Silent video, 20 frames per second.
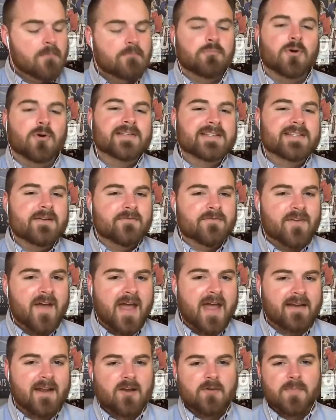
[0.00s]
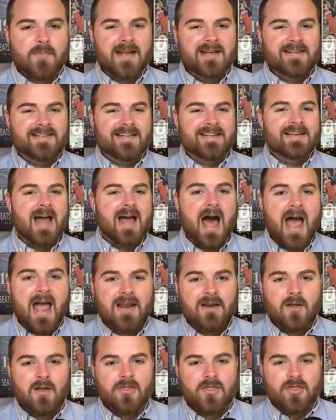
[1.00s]
Princeton Fan, after being
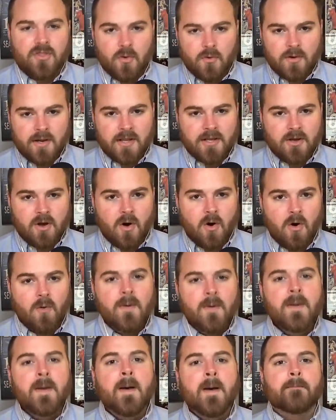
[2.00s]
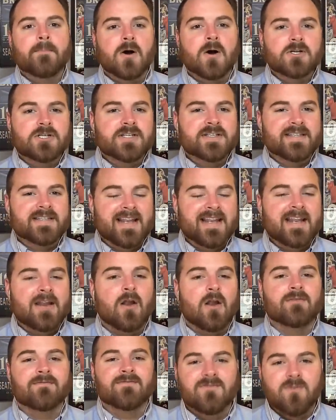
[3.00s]
denied on third and goal, punches it in
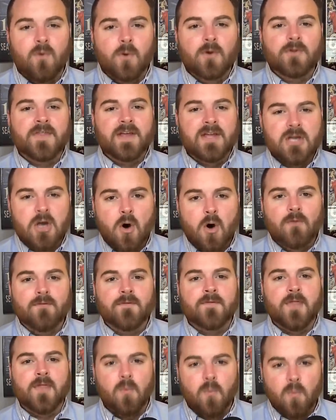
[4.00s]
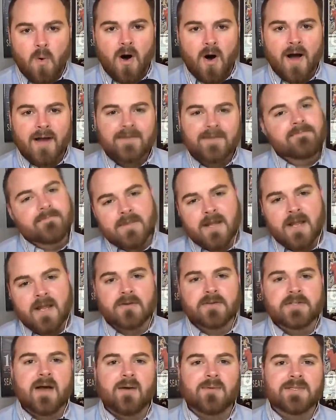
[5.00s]
on fourth and goal from the one.
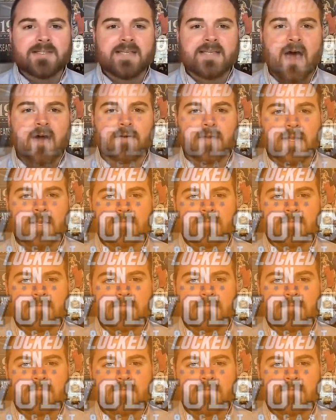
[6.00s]
Here's how it sounded.